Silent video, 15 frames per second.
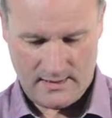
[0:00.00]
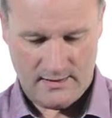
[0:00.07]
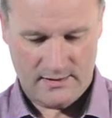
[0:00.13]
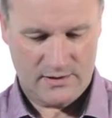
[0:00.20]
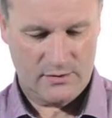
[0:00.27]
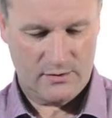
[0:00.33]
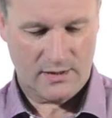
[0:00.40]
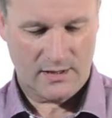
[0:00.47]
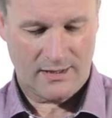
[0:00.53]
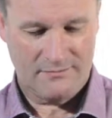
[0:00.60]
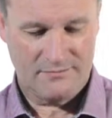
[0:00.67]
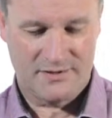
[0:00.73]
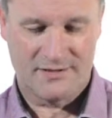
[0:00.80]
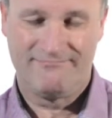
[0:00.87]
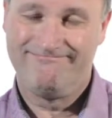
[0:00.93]
2 of
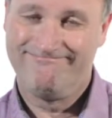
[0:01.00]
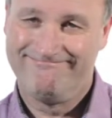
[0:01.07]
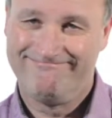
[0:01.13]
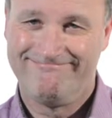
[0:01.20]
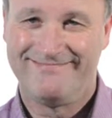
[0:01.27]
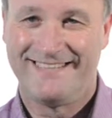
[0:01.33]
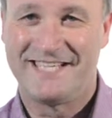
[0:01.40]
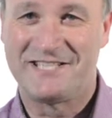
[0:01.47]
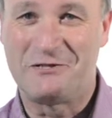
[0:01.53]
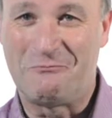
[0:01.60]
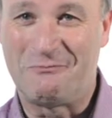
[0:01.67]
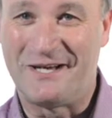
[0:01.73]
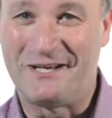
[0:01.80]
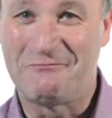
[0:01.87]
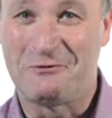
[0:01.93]
clubs, that's not
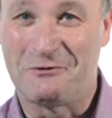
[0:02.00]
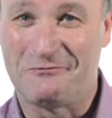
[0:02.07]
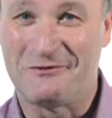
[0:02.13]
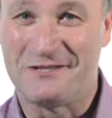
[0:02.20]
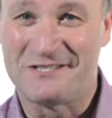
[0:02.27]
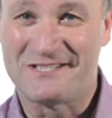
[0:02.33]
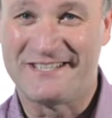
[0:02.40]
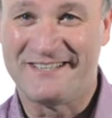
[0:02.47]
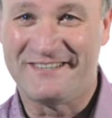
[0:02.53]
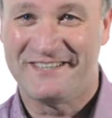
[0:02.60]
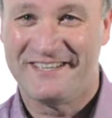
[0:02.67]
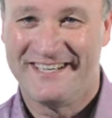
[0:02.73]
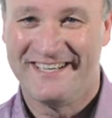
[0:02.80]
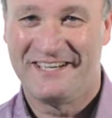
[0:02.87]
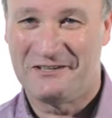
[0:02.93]
bad for a first start.
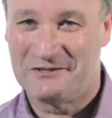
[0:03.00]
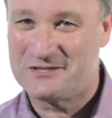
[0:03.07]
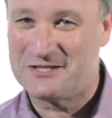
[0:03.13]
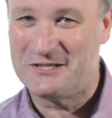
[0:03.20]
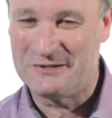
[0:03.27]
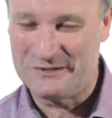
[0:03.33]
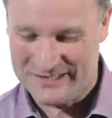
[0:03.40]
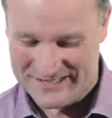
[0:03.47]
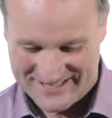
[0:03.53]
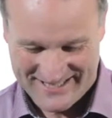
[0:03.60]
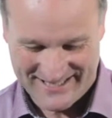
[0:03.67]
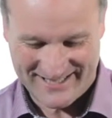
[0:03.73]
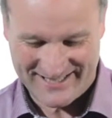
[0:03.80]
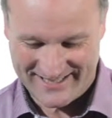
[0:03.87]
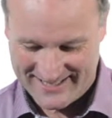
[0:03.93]
I'll show you in a
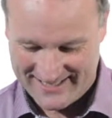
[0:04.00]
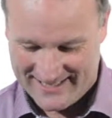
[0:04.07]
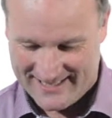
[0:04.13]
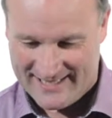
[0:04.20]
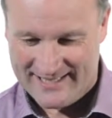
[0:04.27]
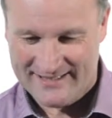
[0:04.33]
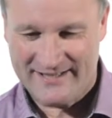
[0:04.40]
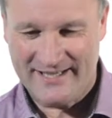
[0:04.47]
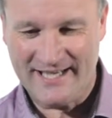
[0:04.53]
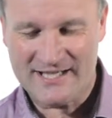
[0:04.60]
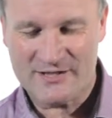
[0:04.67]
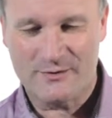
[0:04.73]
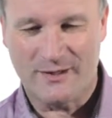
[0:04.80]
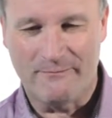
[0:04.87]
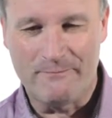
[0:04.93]
second. The
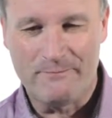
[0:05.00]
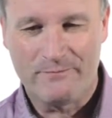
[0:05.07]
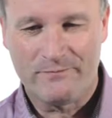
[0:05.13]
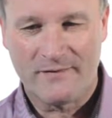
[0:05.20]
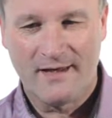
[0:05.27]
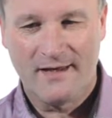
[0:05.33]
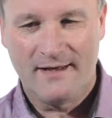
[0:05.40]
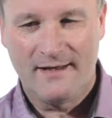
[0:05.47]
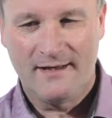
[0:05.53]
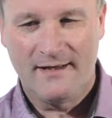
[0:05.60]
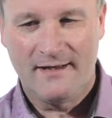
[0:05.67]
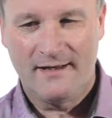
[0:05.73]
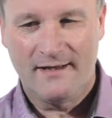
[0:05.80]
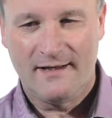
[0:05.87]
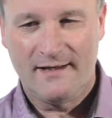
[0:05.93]
next one,
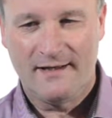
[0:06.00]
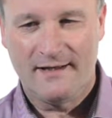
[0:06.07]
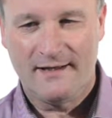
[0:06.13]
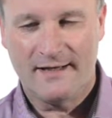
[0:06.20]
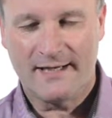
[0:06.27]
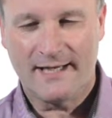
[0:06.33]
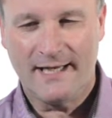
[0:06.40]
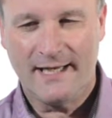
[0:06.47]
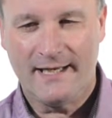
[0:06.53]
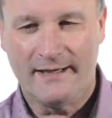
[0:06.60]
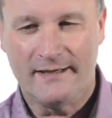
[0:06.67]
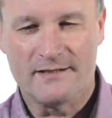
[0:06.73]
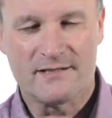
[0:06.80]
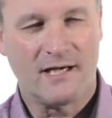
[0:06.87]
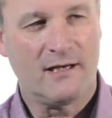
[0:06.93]
again,
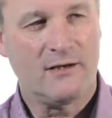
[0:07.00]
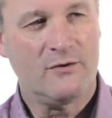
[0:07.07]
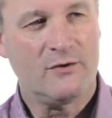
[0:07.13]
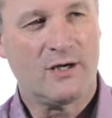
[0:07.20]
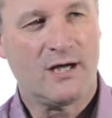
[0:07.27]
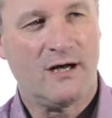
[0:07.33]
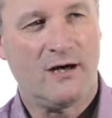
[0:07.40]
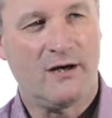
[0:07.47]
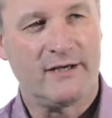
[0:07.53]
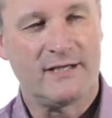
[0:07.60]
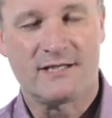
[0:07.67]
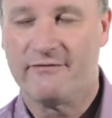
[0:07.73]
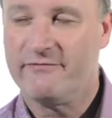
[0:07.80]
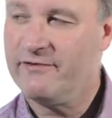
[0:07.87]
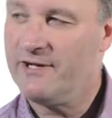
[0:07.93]
it's a low card.
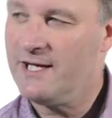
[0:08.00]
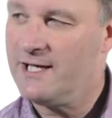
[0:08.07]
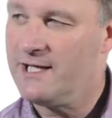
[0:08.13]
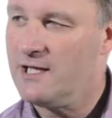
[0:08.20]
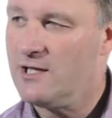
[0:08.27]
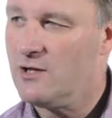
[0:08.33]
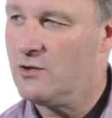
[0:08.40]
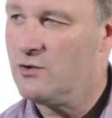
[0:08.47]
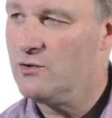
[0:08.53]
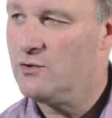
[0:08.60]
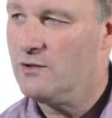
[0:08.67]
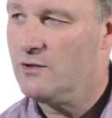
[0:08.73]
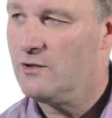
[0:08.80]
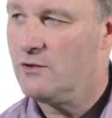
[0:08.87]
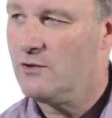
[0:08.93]
It's a fairly low
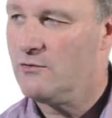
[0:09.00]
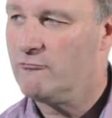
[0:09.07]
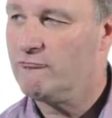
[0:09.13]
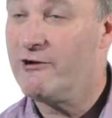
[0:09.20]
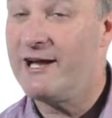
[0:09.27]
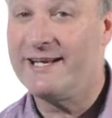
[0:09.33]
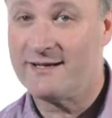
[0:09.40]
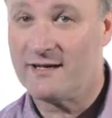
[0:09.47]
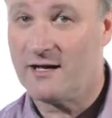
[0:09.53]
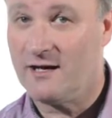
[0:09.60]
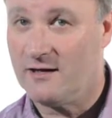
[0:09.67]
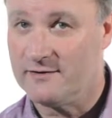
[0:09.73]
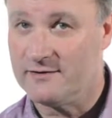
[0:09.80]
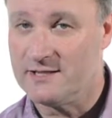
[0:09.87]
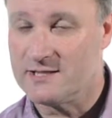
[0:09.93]
red
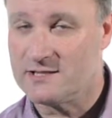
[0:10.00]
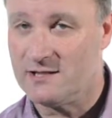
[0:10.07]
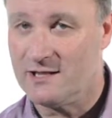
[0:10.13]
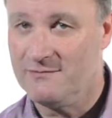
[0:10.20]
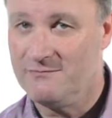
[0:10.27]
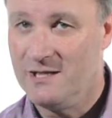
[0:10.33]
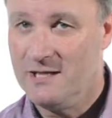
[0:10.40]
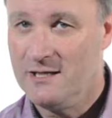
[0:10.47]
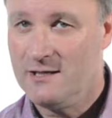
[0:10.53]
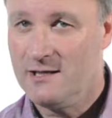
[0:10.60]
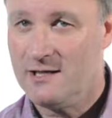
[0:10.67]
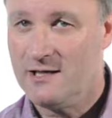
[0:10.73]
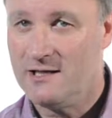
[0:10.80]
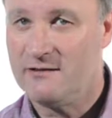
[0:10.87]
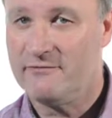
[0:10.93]
card this time.
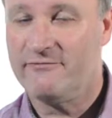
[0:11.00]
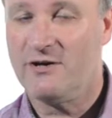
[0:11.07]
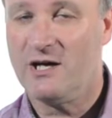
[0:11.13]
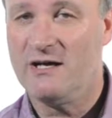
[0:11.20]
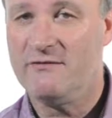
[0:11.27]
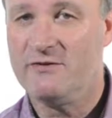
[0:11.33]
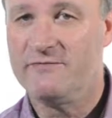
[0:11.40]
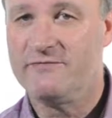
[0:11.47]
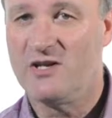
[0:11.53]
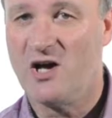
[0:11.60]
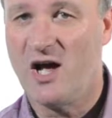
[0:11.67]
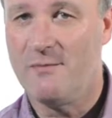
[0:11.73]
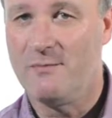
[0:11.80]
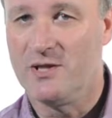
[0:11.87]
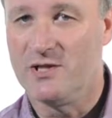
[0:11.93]
The 5 of
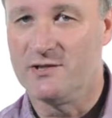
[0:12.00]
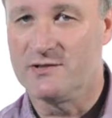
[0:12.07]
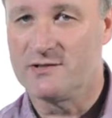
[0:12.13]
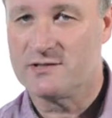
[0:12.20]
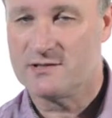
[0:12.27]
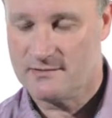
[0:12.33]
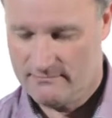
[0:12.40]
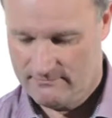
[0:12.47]
diamonds.